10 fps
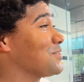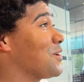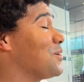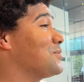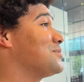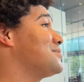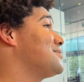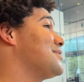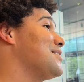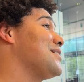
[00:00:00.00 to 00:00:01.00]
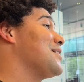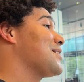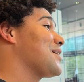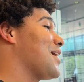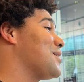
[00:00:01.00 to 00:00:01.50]
so
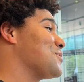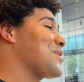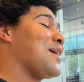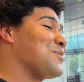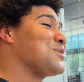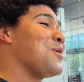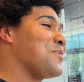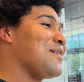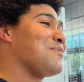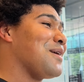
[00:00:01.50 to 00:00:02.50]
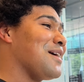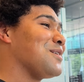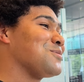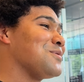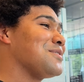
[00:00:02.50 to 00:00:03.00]
kind of was hoping everybody
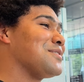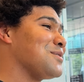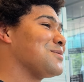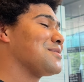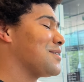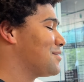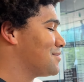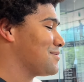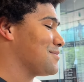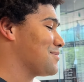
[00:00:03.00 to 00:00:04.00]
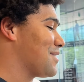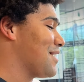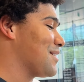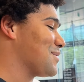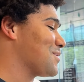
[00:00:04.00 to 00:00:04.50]
else would too. So,
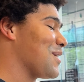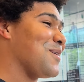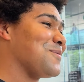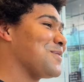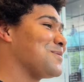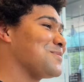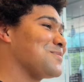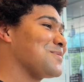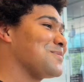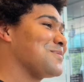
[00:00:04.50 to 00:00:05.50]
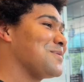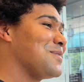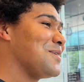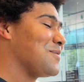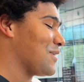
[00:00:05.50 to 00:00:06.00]
hey, they all fell
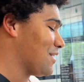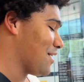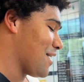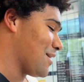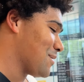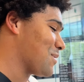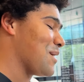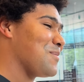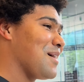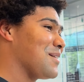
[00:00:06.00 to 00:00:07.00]
in line and came back.